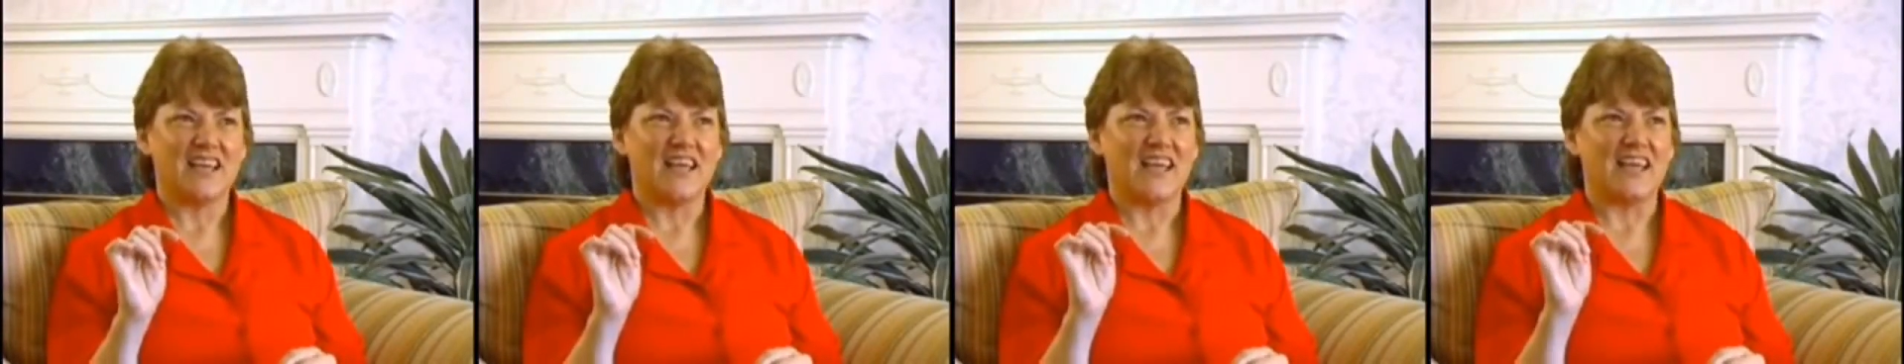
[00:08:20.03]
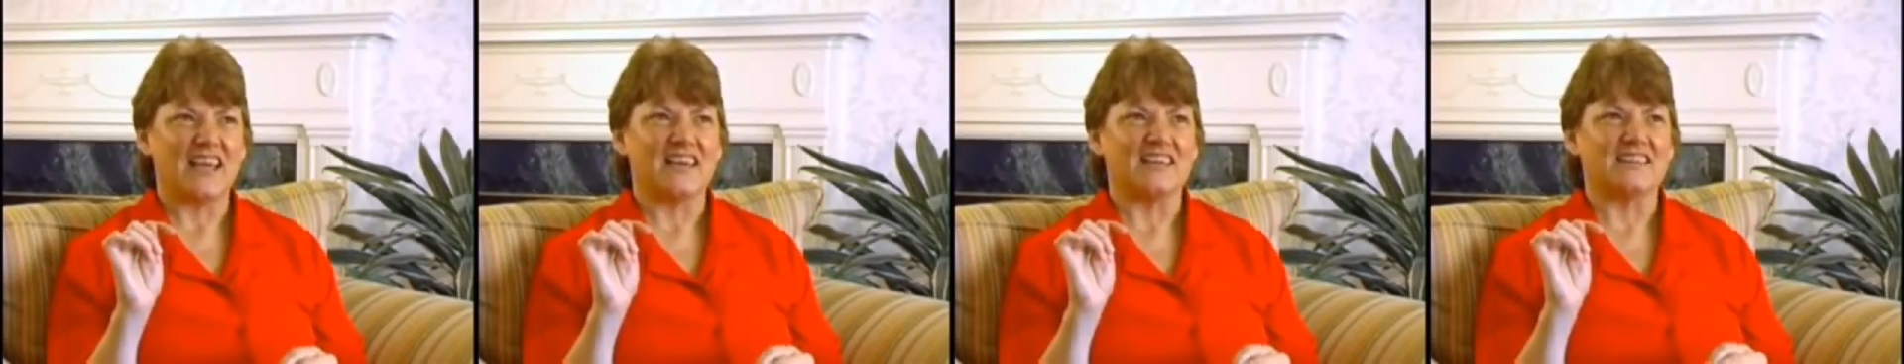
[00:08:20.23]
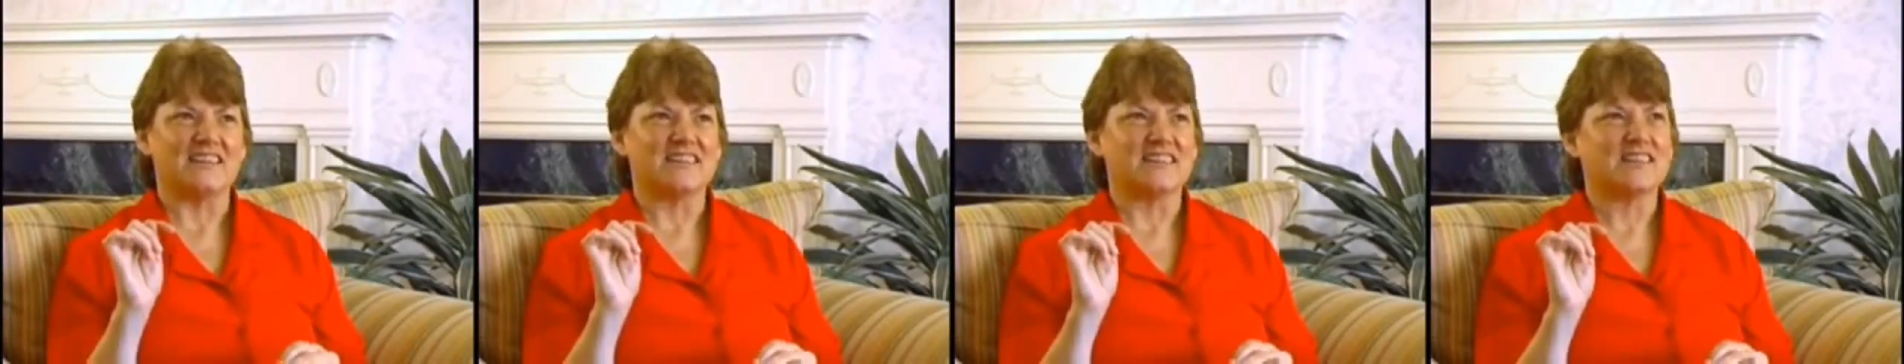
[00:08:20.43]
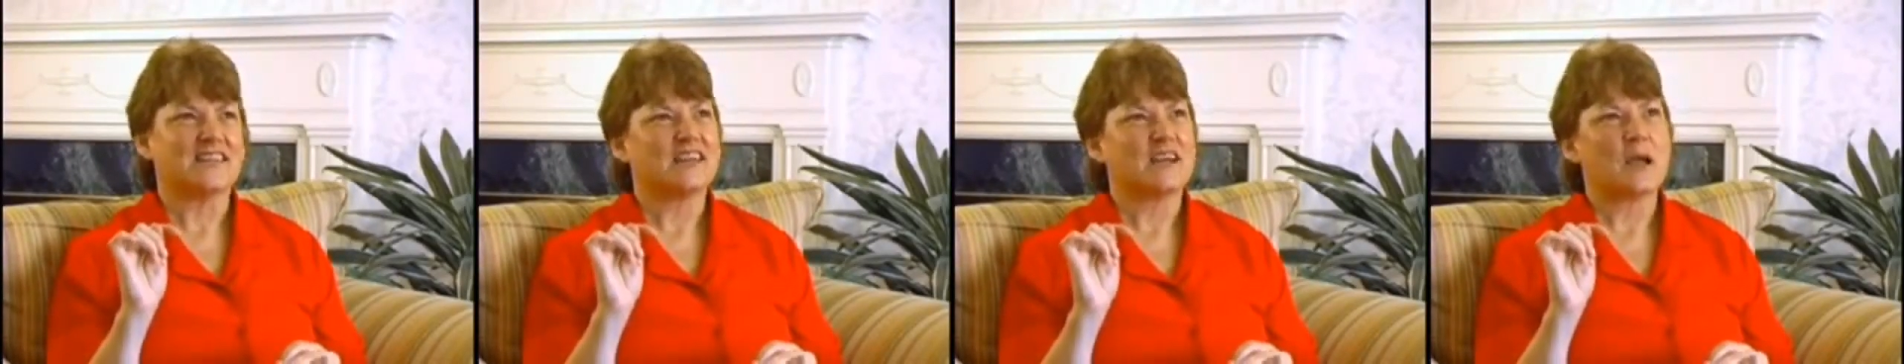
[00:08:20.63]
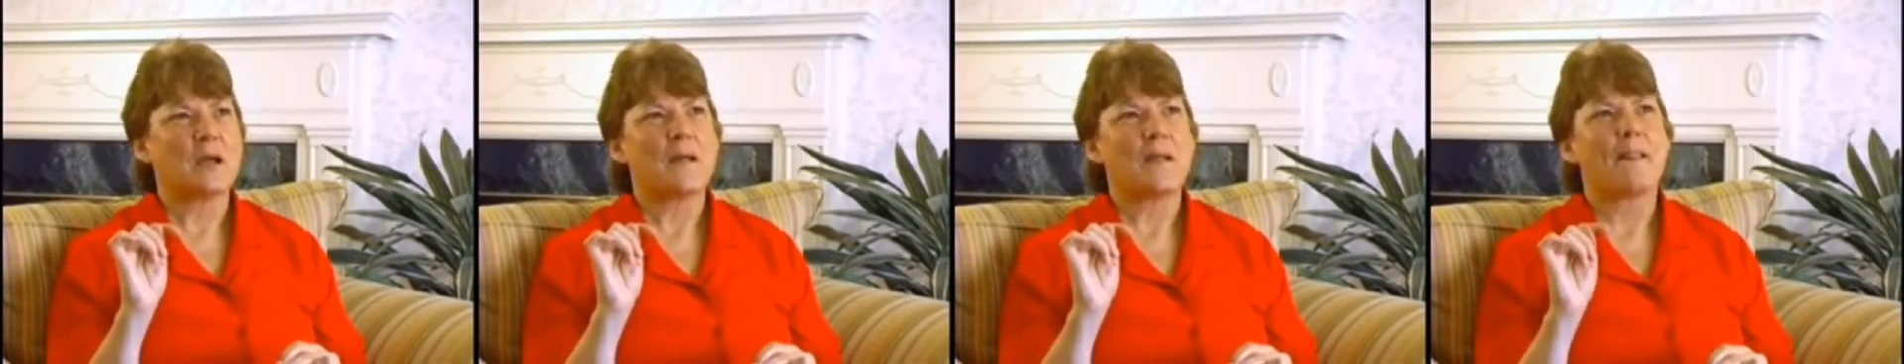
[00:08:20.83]
And
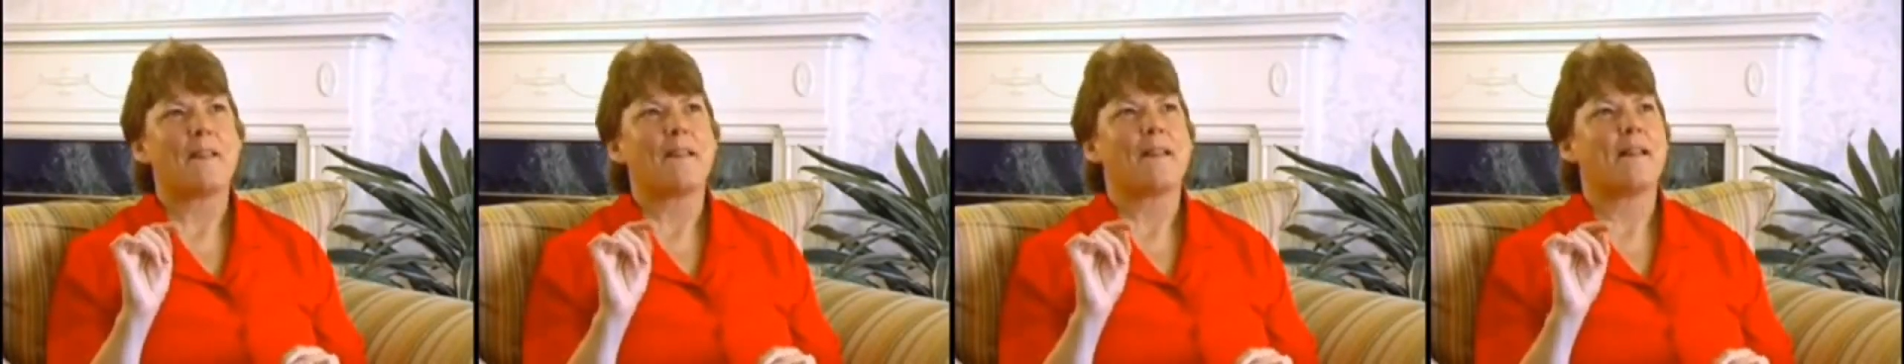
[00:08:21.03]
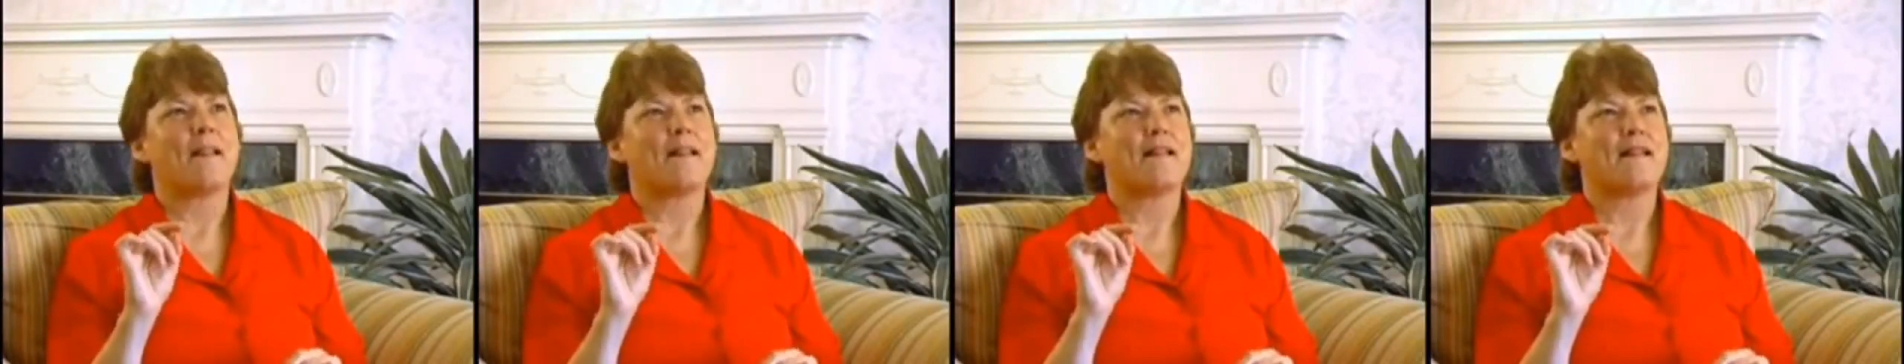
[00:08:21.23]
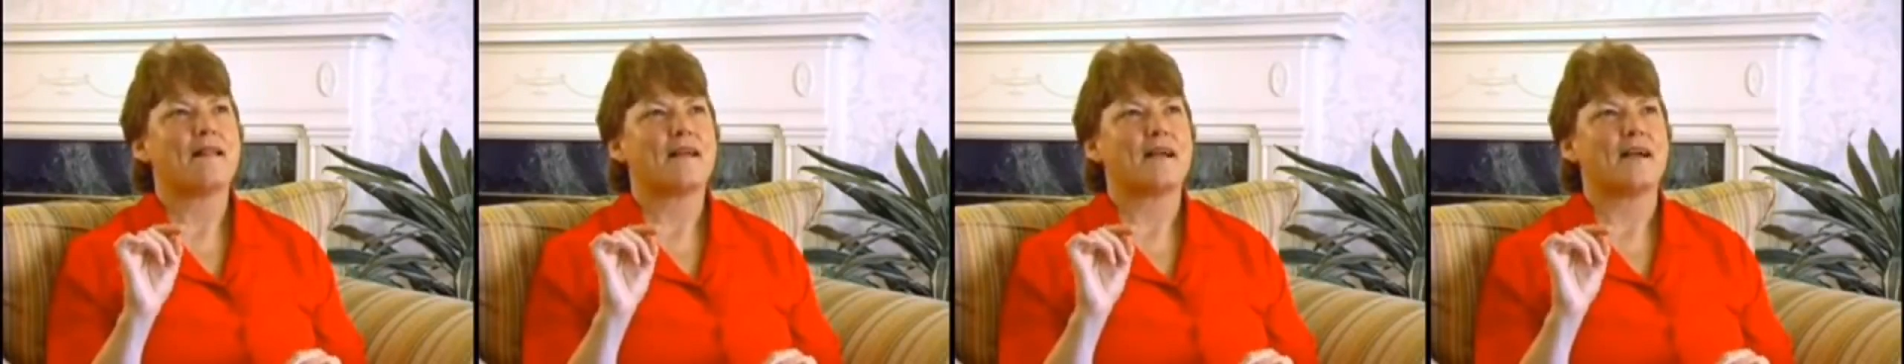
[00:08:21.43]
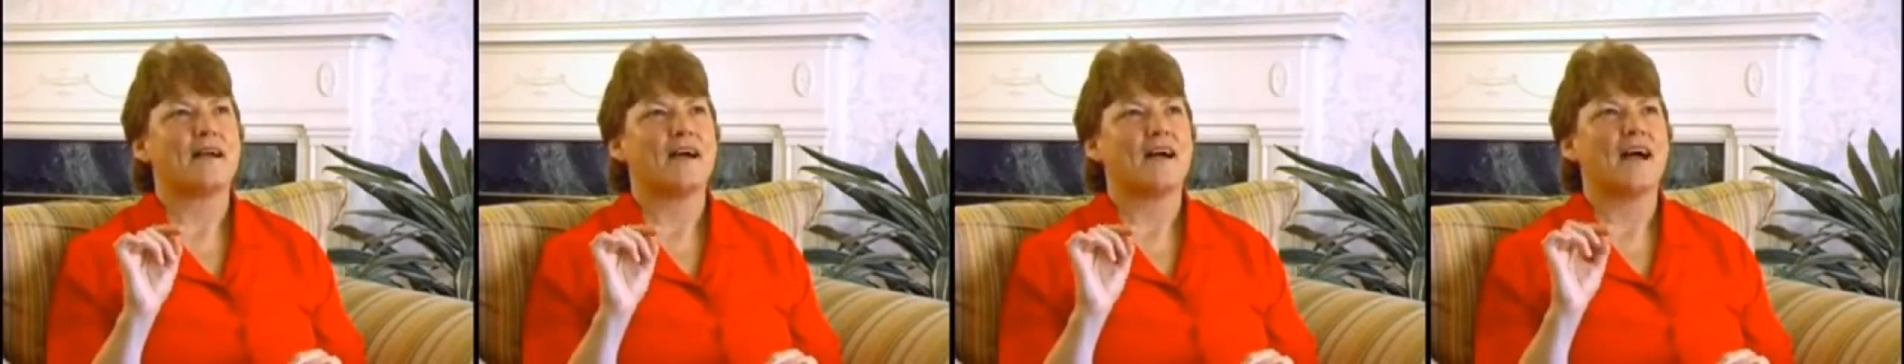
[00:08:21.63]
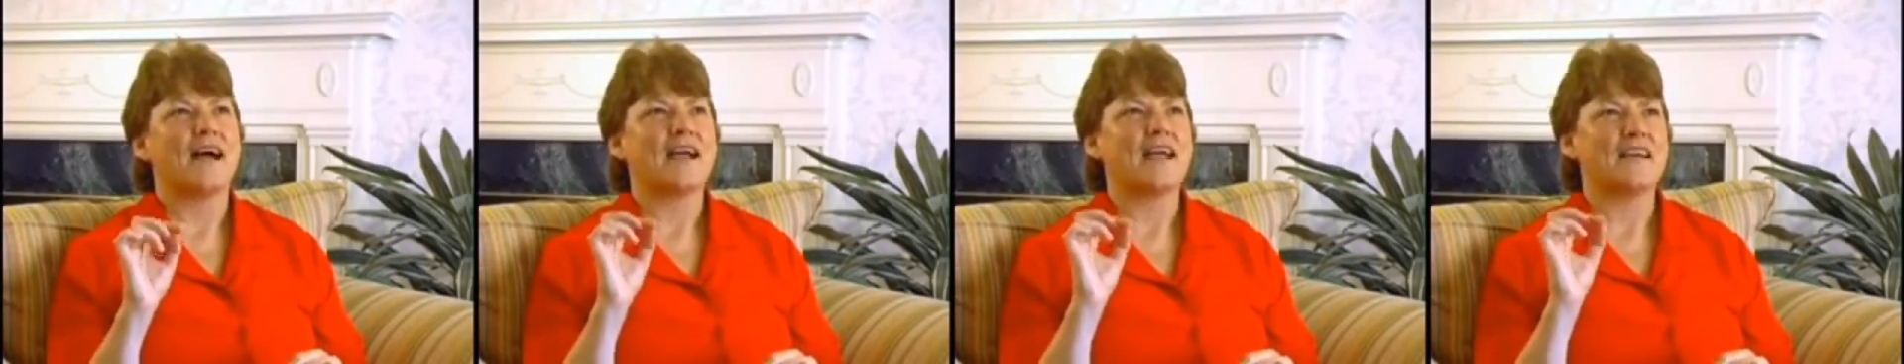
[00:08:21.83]

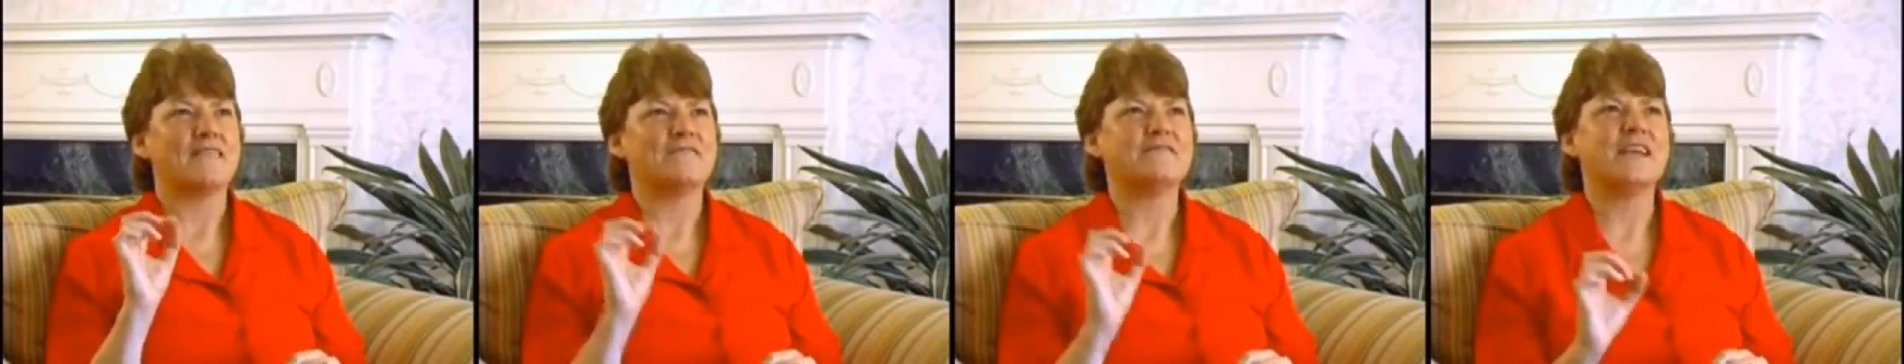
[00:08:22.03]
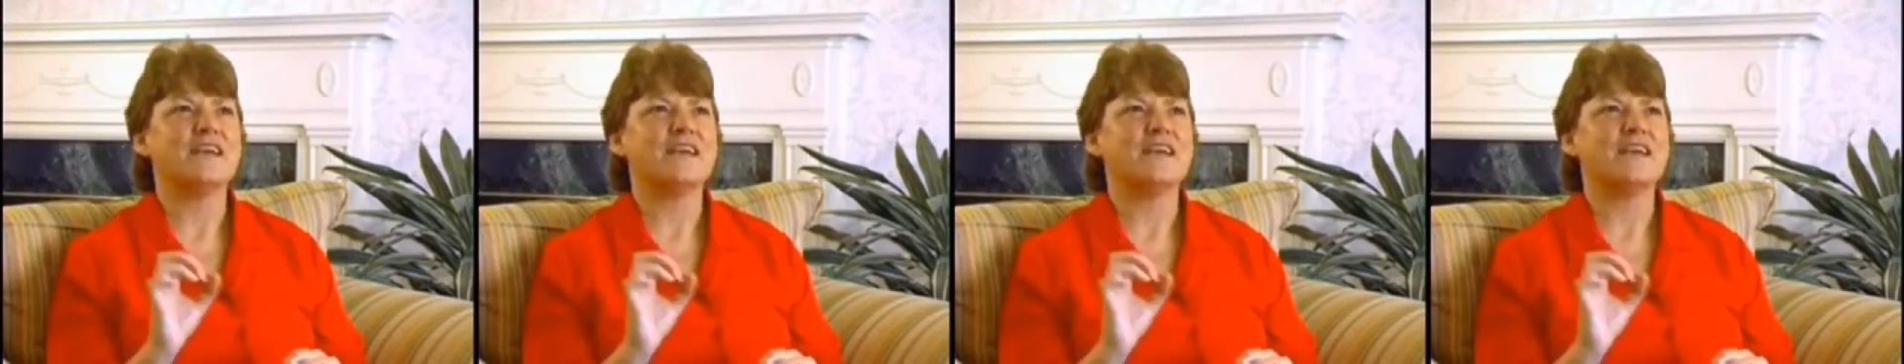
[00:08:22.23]
I have